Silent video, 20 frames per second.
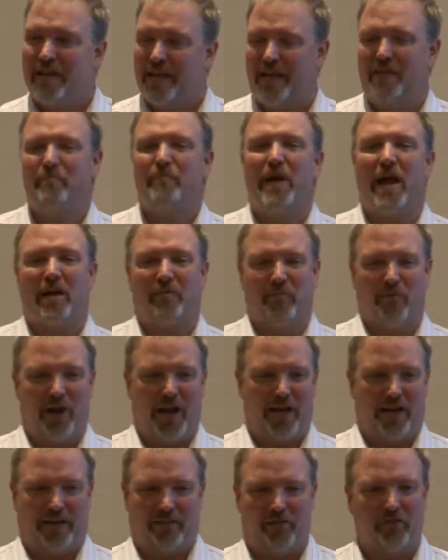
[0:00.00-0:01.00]
Impact
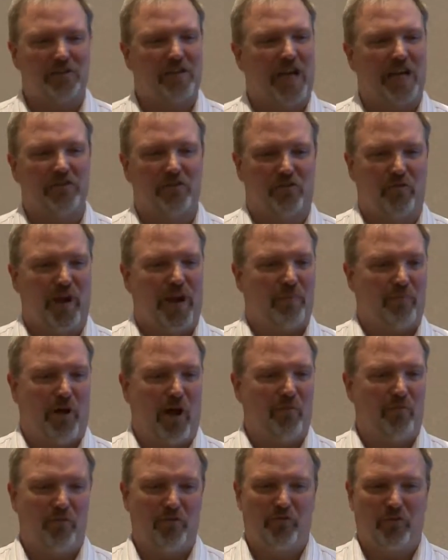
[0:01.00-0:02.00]
branding. Those guys are great.
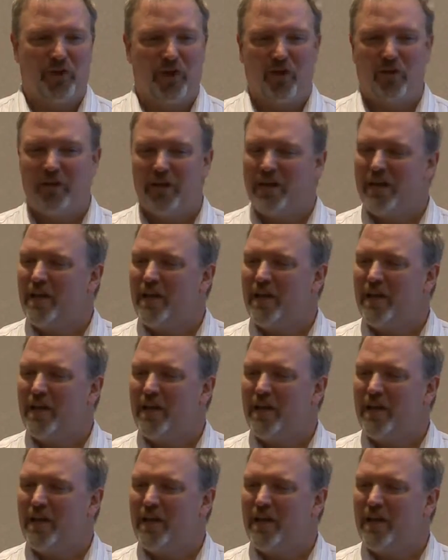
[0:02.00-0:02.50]
Bob Ruffalo.